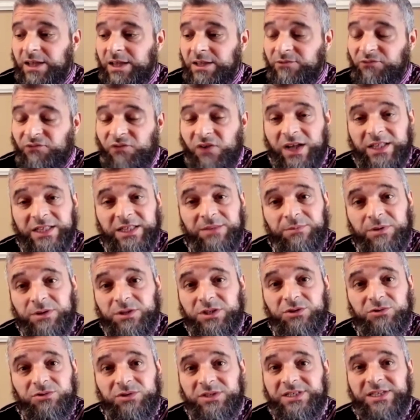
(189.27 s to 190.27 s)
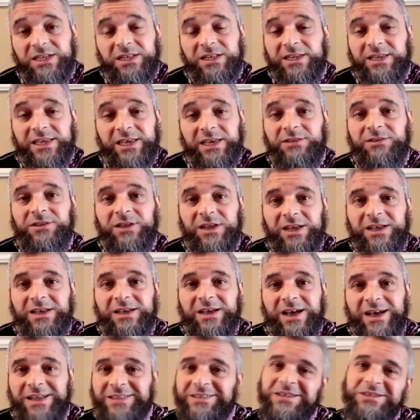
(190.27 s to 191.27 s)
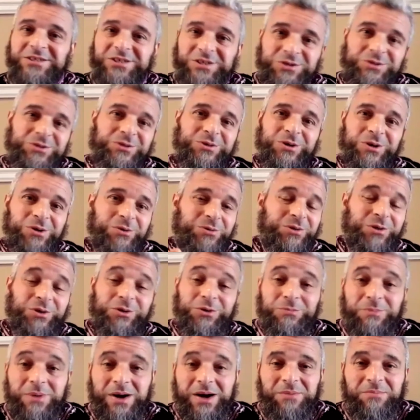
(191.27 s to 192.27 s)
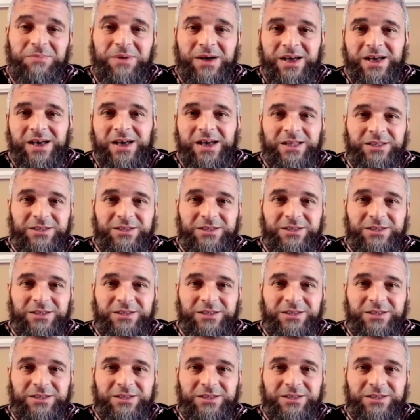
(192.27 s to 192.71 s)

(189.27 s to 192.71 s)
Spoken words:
And Fatima, she was still a kid, and then she used to go with her mom,